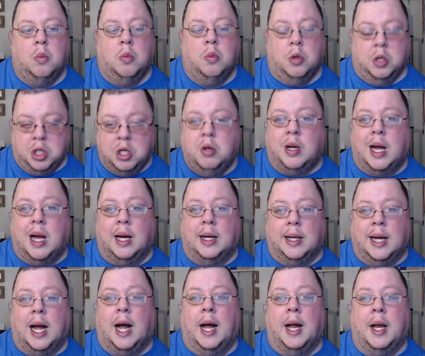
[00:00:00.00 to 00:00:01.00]
When you got
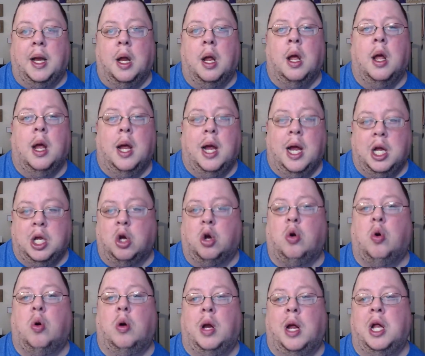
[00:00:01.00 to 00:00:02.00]
God in your
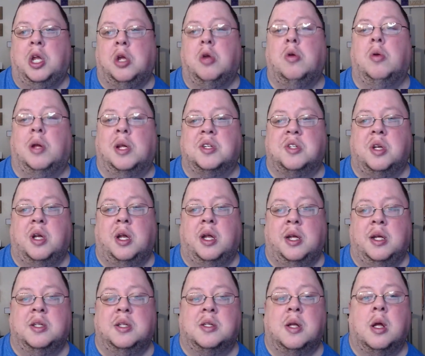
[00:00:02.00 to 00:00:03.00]
corner and you listen to
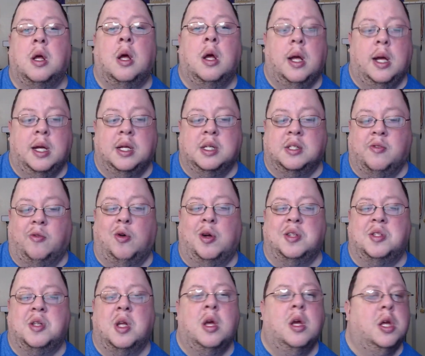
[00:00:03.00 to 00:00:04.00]
His
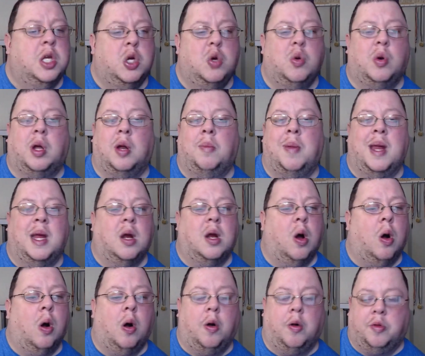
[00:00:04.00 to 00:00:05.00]
voice, you can make
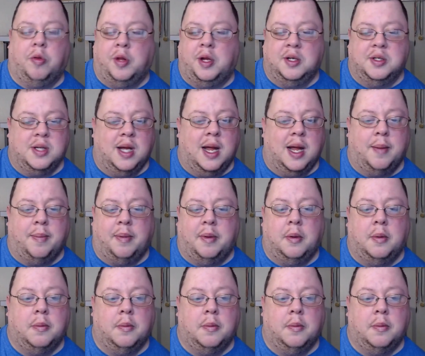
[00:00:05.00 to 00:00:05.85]
all things happen.